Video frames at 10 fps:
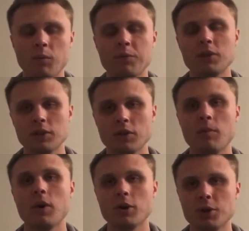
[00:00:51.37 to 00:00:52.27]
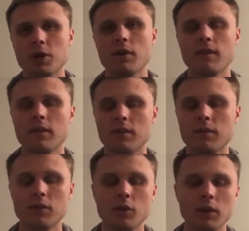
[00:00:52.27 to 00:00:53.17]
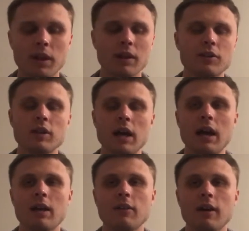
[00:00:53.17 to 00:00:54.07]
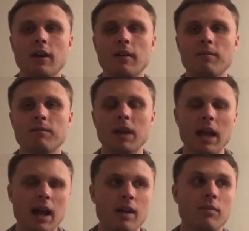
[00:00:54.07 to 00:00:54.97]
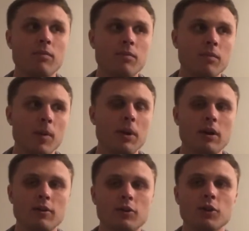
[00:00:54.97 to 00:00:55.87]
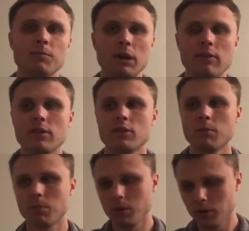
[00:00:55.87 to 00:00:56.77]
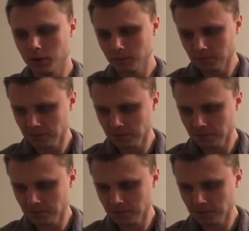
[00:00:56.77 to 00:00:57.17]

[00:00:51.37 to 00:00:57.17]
since the merger of the two leagues, and they had appeared in two previous Super Bowls.